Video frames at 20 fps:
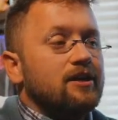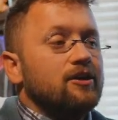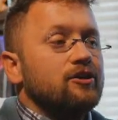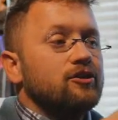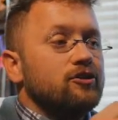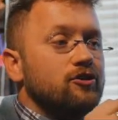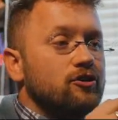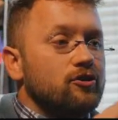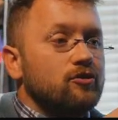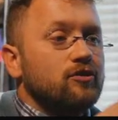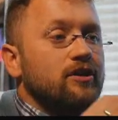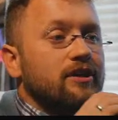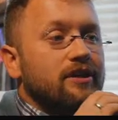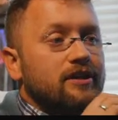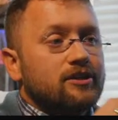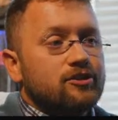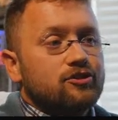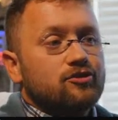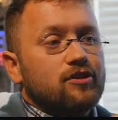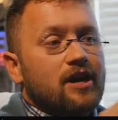You can
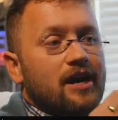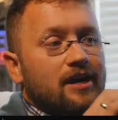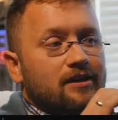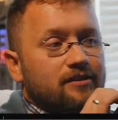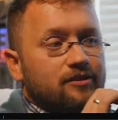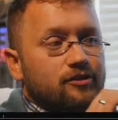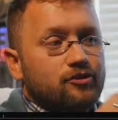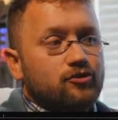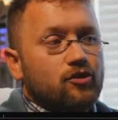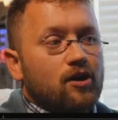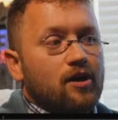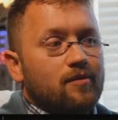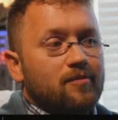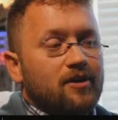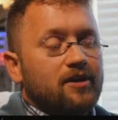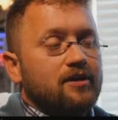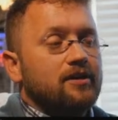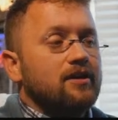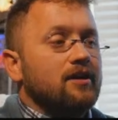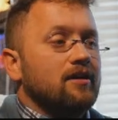extract the
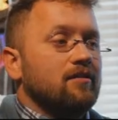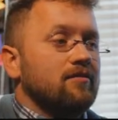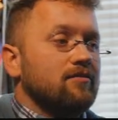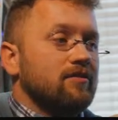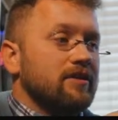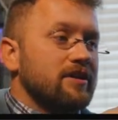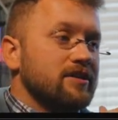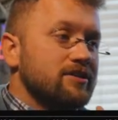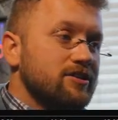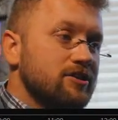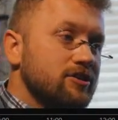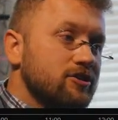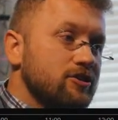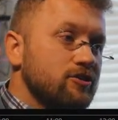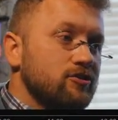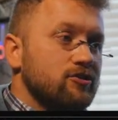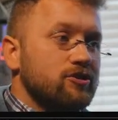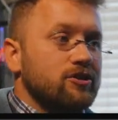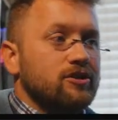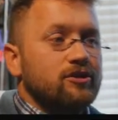drama of an
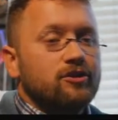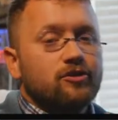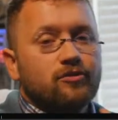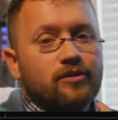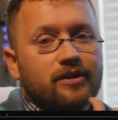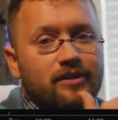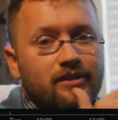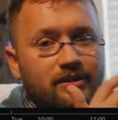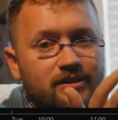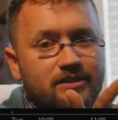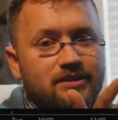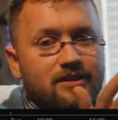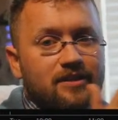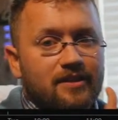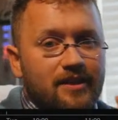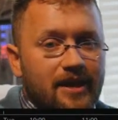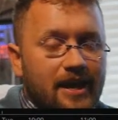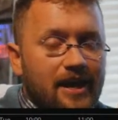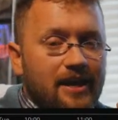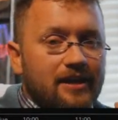institution doing this
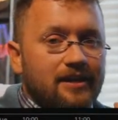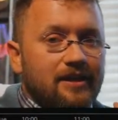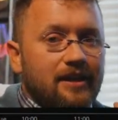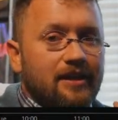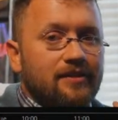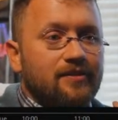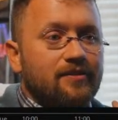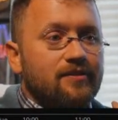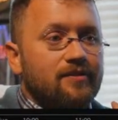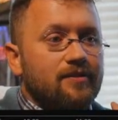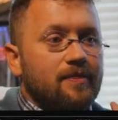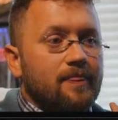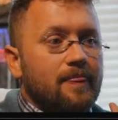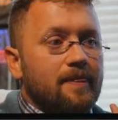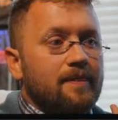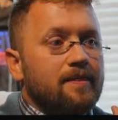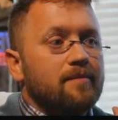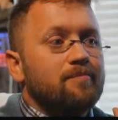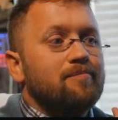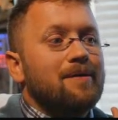and that and
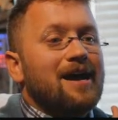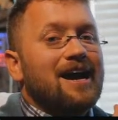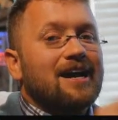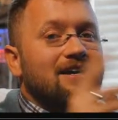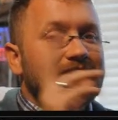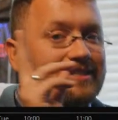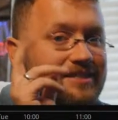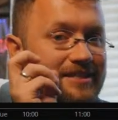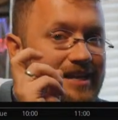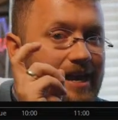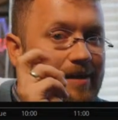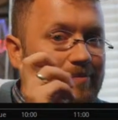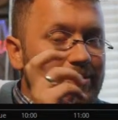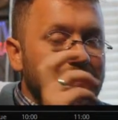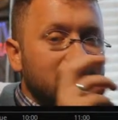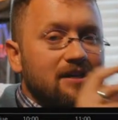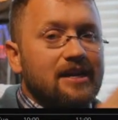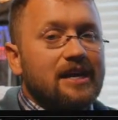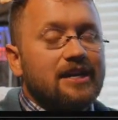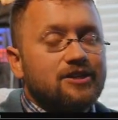the
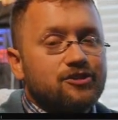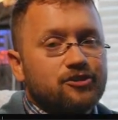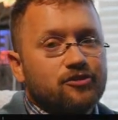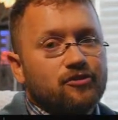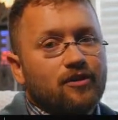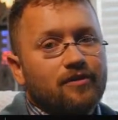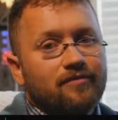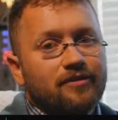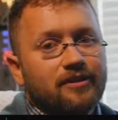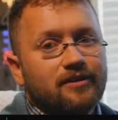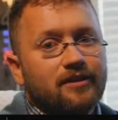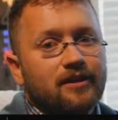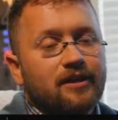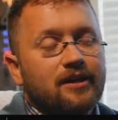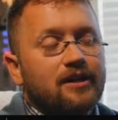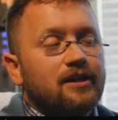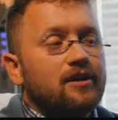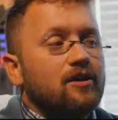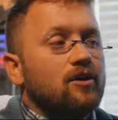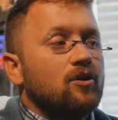backstabbing nature of it,
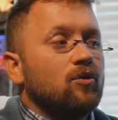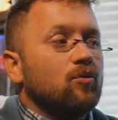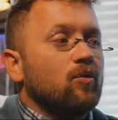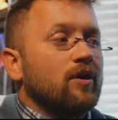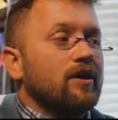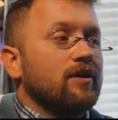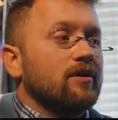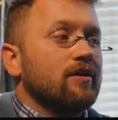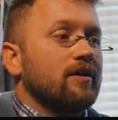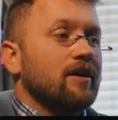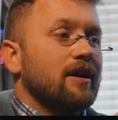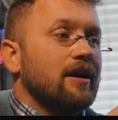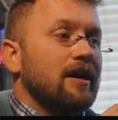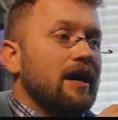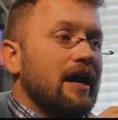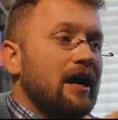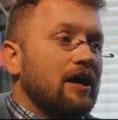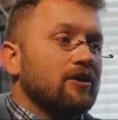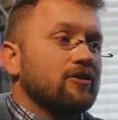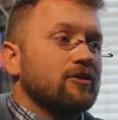where
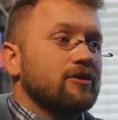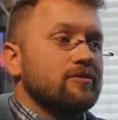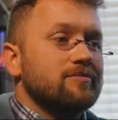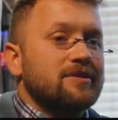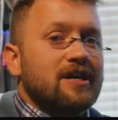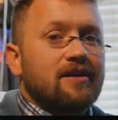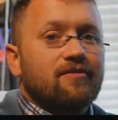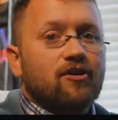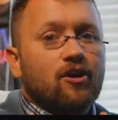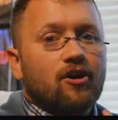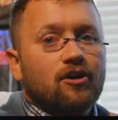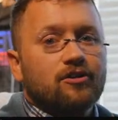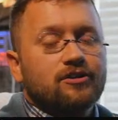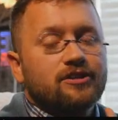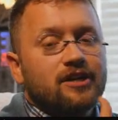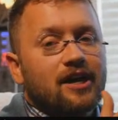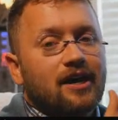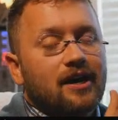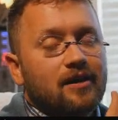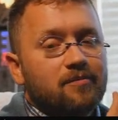algorithms have a hard
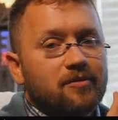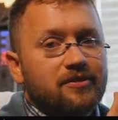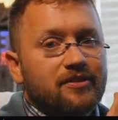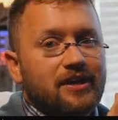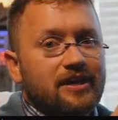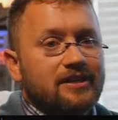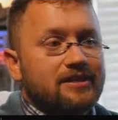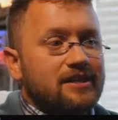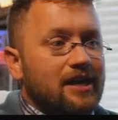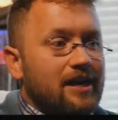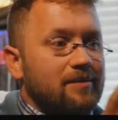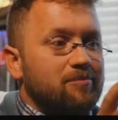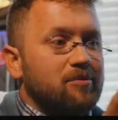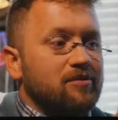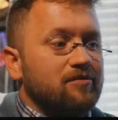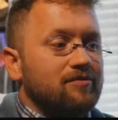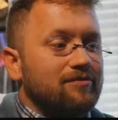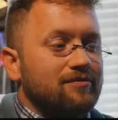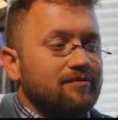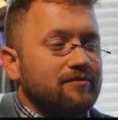time with that type
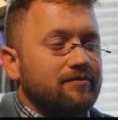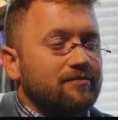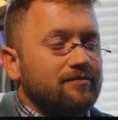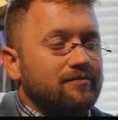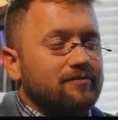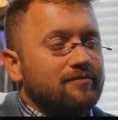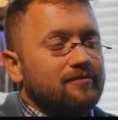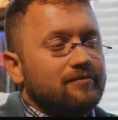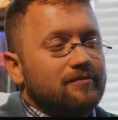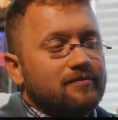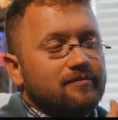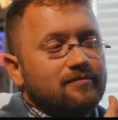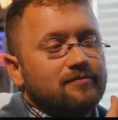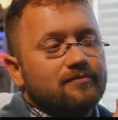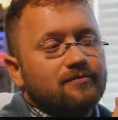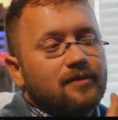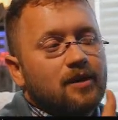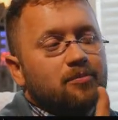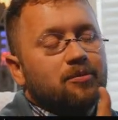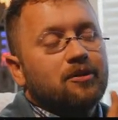of
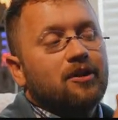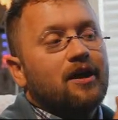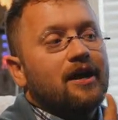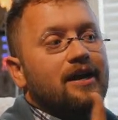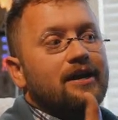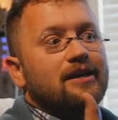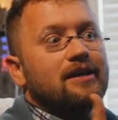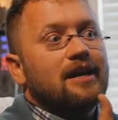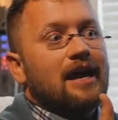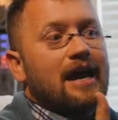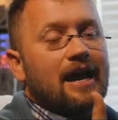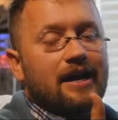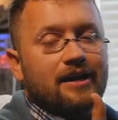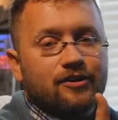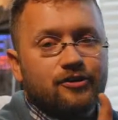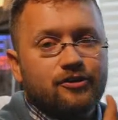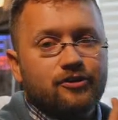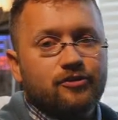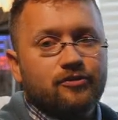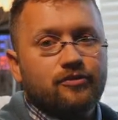applying an
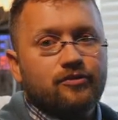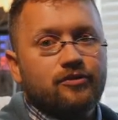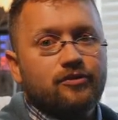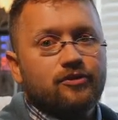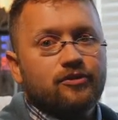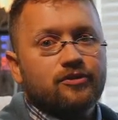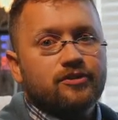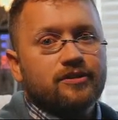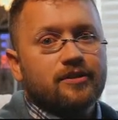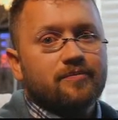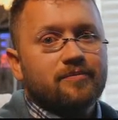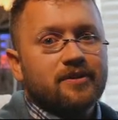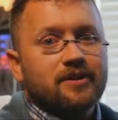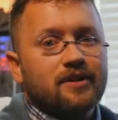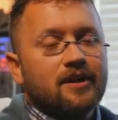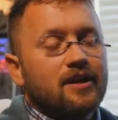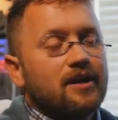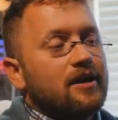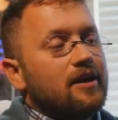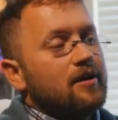attitude to something.
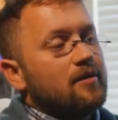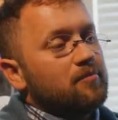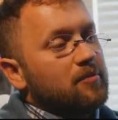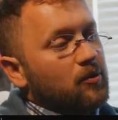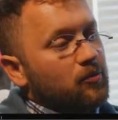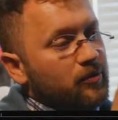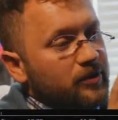But